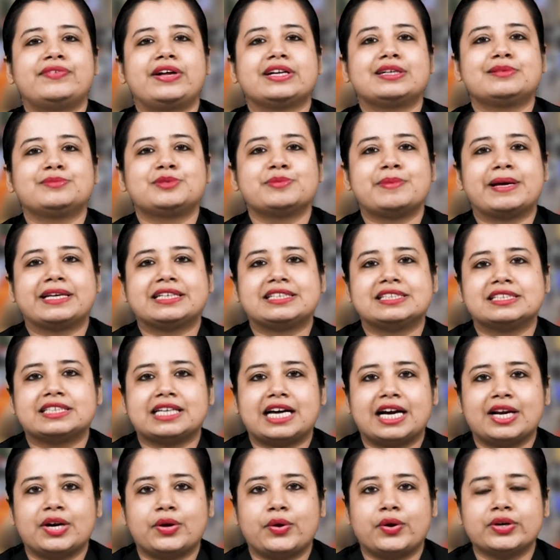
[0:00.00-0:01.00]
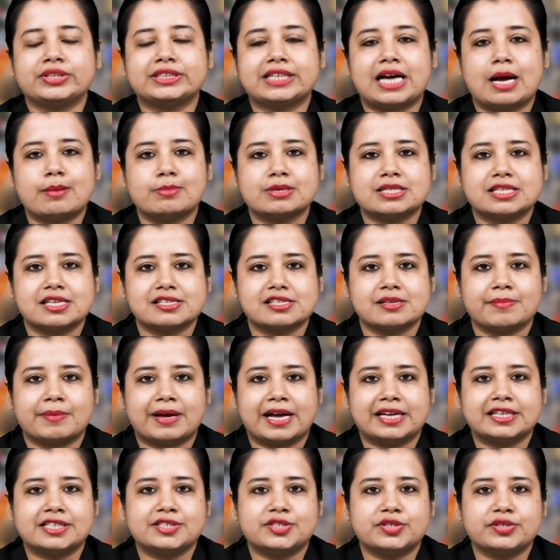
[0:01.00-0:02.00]
Welcome to Medical Dialogues. I'm Mrs.
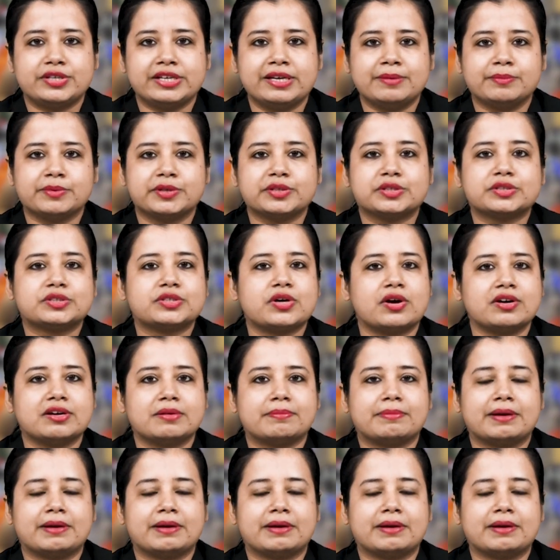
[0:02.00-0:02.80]
Zaman, and today I'm going to talk